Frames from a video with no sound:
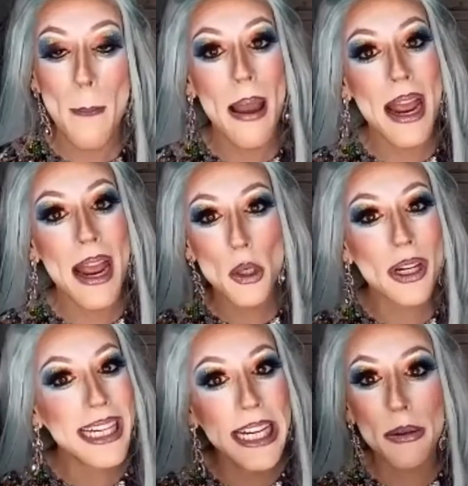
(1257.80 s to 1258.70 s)
And you can
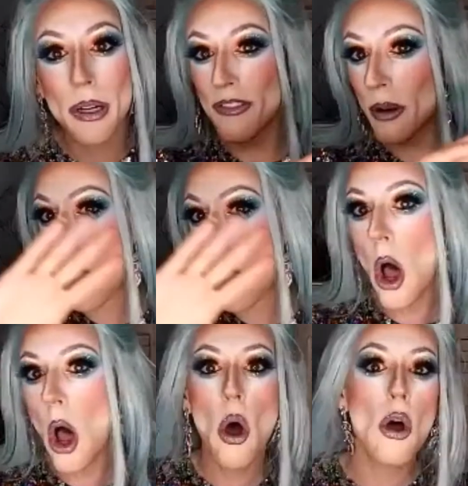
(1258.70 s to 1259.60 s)
hear it from
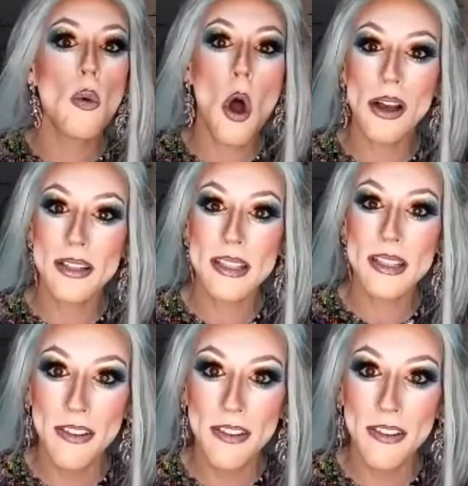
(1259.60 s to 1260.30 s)
all walks of life.